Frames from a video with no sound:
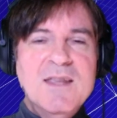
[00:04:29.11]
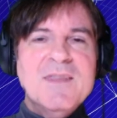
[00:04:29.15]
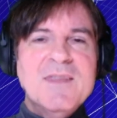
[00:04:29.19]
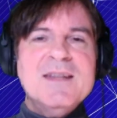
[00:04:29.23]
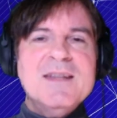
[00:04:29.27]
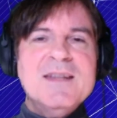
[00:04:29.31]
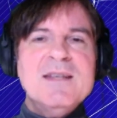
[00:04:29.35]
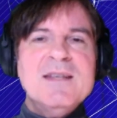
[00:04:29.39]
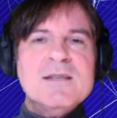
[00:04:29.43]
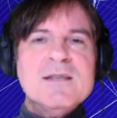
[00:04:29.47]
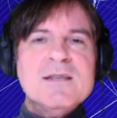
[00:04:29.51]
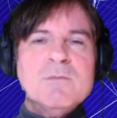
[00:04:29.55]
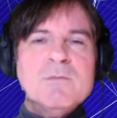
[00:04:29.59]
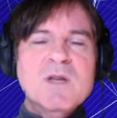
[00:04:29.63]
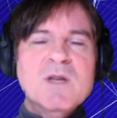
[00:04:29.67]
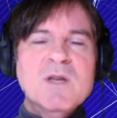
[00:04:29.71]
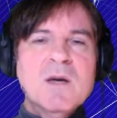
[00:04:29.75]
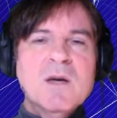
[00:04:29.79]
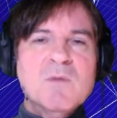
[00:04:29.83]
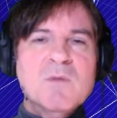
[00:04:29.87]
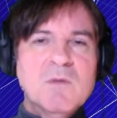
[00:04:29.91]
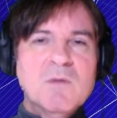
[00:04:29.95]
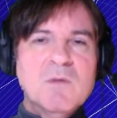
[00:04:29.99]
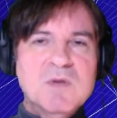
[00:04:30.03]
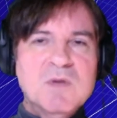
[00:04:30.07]
that needs to
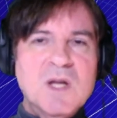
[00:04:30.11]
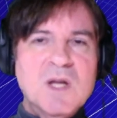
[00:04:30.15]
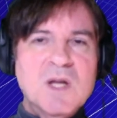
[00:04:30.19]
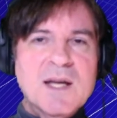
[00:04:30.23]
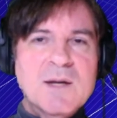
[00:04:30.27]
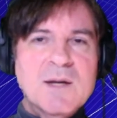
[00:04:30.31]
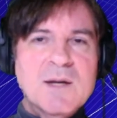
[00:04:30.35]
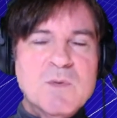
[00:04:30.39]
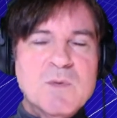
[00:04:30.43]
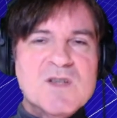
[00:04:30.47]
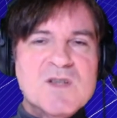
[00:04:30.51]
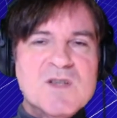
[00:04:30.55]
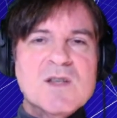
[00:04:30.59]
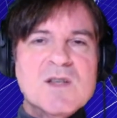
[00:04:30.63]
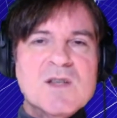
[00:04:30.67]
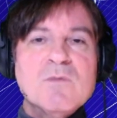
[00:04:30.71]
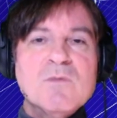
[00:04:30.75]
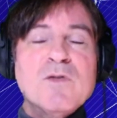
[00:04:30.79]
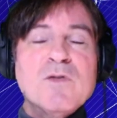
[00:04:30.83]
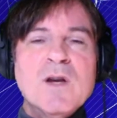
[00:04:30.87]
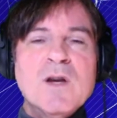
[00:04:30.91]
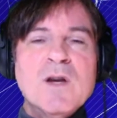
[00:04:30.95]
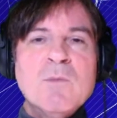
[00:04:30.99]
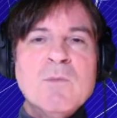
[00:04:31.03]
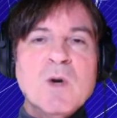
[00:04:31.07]
become compliant with some
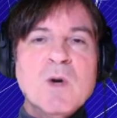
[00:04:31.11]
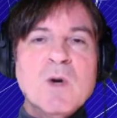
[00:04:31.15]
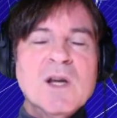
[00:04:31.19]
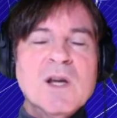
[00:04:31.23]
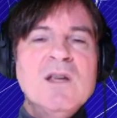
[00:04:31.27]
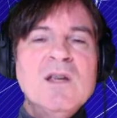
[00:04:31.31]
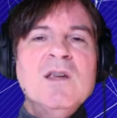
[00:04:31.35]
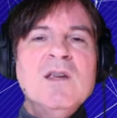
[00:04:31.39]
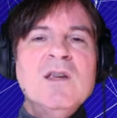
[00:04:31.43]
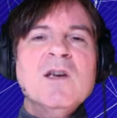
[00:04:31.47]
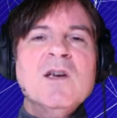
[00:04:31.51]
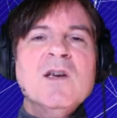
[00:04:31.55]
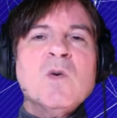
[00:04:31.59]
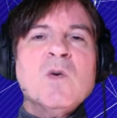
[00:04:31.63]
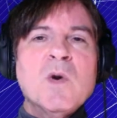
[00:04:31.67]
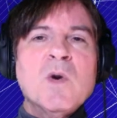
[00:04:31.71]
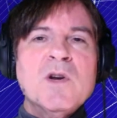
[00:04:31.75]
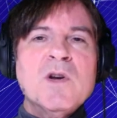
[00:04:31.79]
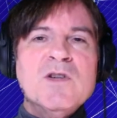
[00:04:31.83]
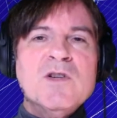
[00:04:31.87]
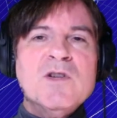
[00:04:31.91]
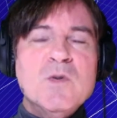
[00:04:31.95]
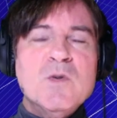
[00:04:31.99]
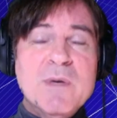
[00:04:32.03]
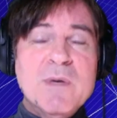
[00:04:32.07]
framework in
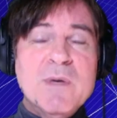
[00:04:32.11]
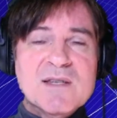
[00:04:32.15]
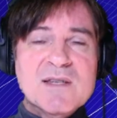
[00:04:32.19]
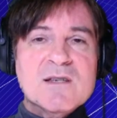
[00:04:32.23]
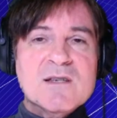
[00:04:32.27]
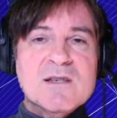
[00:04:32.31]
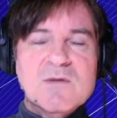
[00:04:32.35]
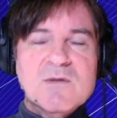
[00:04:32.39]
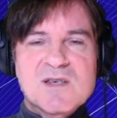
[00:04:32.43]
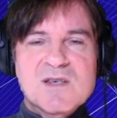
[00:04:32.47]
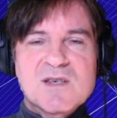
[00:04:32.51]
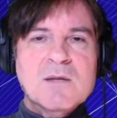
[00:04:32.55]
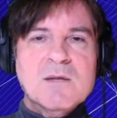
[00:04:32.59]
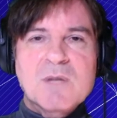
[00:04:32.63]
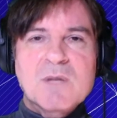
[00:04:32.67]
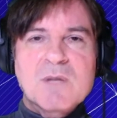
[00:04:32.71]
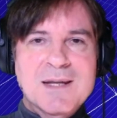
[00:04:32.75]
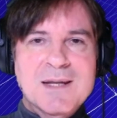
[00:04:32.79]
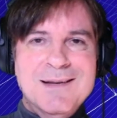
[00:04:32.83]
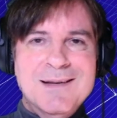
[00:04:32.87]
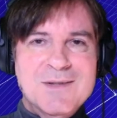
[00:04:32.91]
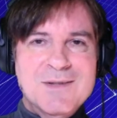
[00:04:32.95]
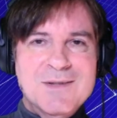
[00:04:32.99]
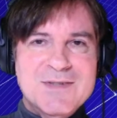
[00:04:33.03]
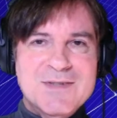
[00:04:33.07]
order to do business with
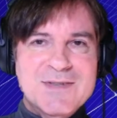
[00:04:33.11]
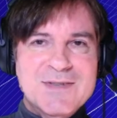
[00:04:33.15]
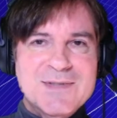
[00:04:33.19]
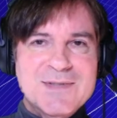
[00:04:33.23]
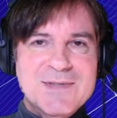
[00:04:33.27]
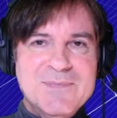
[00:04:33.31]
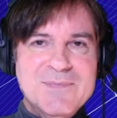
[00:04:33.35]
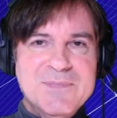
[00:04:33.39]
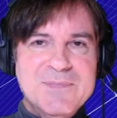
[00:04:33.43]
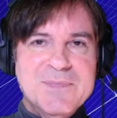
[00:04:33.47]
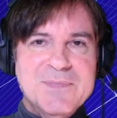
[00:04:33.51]
somebody else.